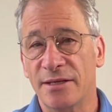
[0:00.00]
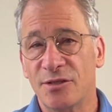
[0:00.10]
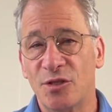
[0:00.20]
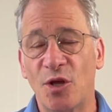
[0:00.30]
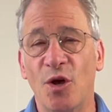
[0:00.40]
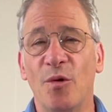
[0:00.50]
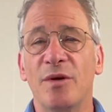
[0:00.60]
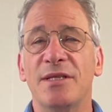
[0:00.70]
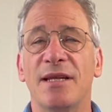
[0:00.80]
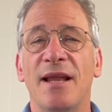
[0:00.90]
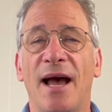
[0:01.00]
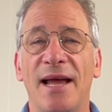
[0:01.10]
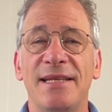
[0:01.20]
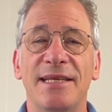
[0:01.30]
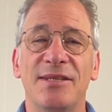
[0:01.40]
So it was an
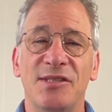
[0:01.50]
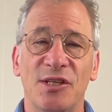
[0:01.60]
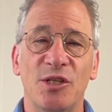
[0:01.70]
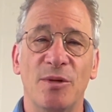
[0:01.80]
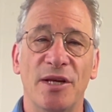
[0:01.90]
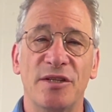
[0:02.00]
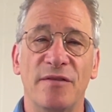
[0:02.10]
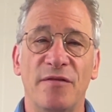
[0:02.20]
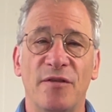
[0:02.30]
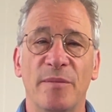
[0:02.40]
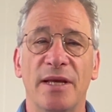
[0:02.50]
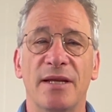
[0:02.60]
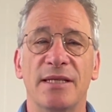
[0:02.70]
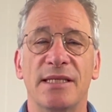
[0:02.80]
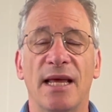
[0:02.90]
ideal situation for me
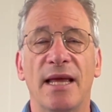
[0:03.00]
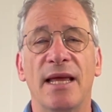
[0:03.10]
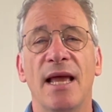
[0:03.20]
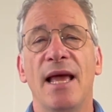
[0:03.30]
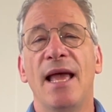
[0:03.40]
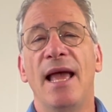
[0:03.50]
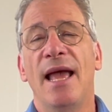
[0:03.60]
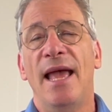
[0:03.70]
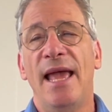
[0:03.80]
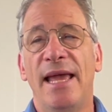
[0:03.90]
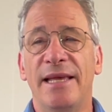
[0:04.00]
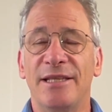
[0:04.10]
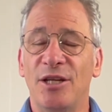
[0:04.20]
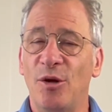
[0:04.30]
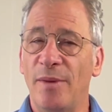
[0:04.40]
to say, hey,
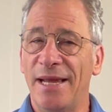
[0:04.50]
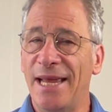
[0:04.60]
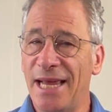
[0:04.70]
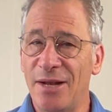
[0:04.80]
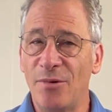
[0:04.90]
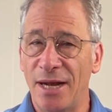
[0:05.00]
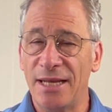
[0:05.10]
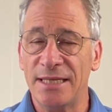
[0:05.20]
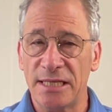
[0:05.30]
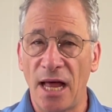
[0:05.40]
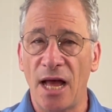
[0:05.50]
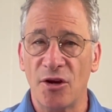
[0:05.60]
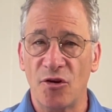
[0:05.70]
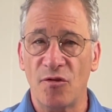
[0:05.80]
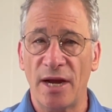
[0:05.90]
my handwriting's
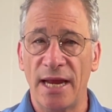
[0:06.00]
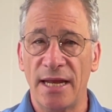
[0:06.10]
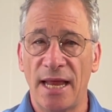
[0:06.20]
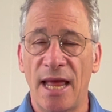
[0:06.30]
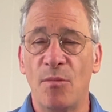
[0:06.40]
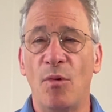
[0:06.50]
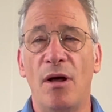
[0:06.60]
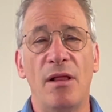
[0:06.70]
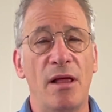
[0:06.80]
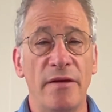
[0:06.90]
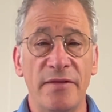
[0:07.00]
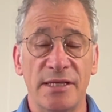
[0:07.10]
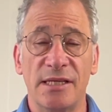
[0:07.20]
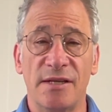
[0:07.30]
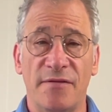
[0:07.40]
not great, and while all
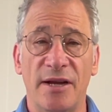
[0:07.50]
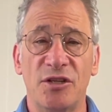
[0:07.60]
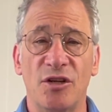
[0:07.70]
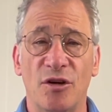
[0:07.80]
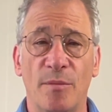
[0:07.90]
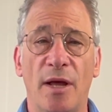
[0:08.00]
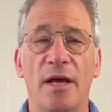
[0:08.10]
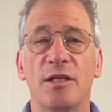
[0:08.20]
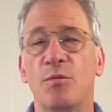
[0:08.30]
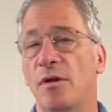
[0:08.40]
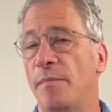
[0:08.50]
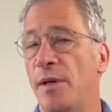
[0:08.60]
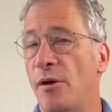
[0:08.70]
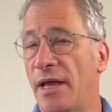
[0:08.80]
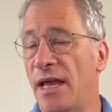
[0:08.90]
this is fresh in our minds, would it be
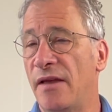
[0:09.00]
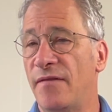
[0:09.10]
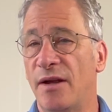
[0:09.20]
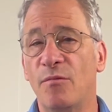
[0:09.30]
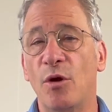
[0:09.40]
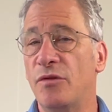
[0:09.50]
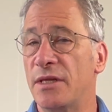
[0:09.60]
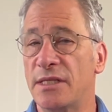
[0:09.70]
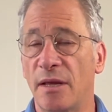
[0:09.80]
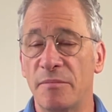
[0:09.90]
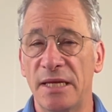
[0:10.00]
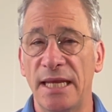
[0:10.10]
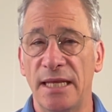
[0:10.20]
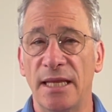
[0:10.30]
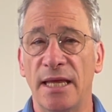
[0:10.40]
okay if I wrote this up
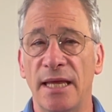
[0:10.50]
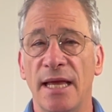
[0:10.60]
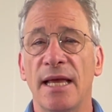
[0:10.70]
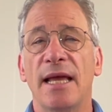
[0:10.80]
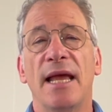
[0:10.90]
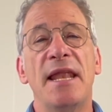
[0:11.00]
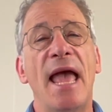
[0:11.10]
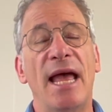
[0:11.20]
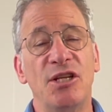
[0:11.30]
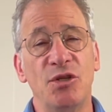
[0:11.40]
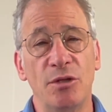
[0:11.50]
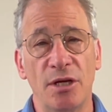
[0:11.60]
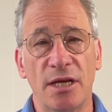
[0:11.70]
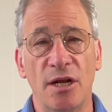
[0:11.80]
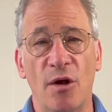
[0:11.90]
neatly and had you
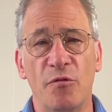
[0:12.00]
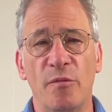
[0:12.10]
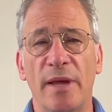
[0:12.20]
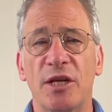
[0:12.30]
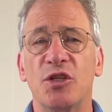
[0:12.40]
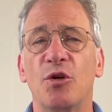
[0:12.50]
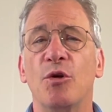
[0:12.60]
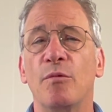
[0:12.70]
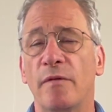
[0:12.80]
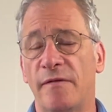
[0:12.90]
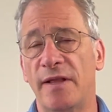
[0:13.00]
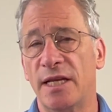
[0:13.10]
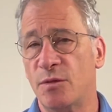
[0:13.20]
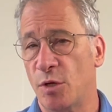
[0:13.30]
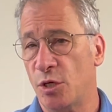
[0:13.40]
look it over and make sure it
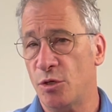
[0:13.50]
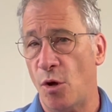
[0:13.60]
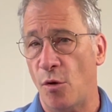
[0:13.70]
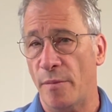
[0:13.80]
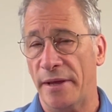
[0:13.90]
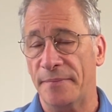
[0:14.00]
reflects what you told me?